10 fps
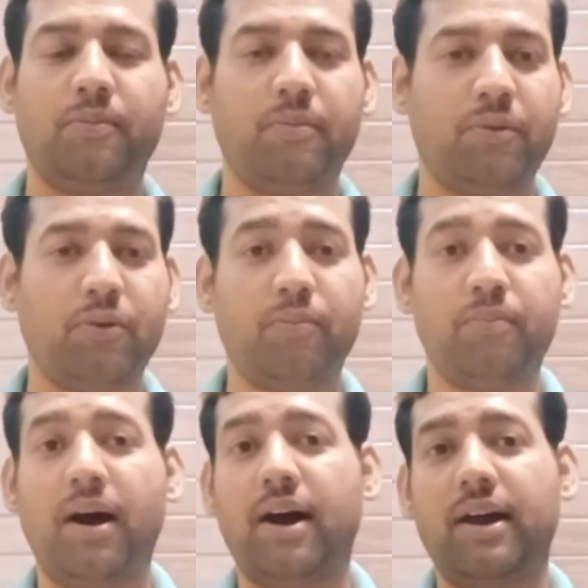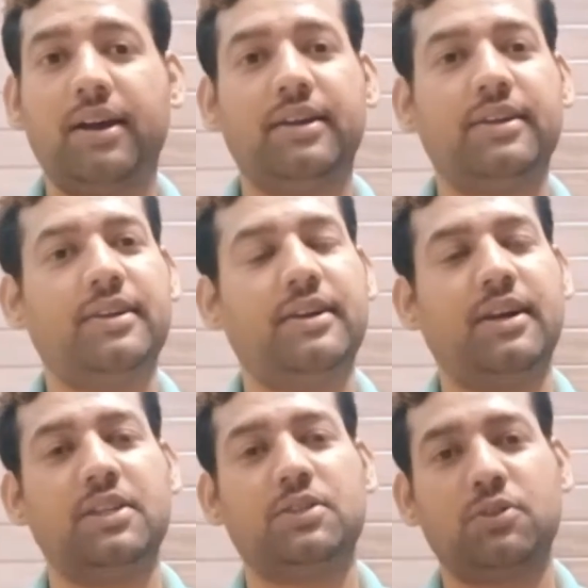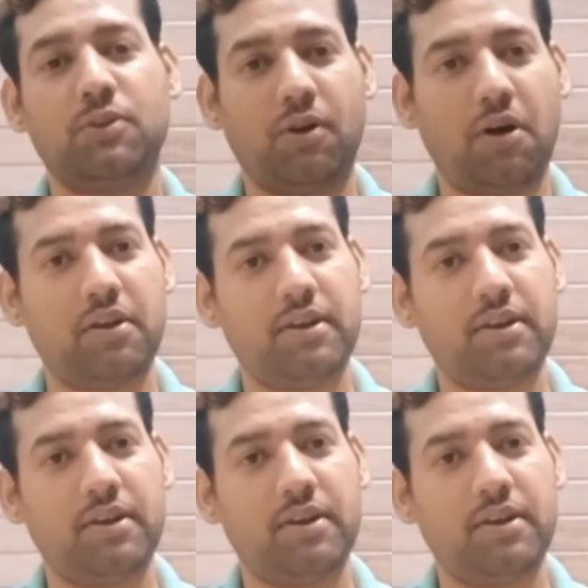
your mind, and so on.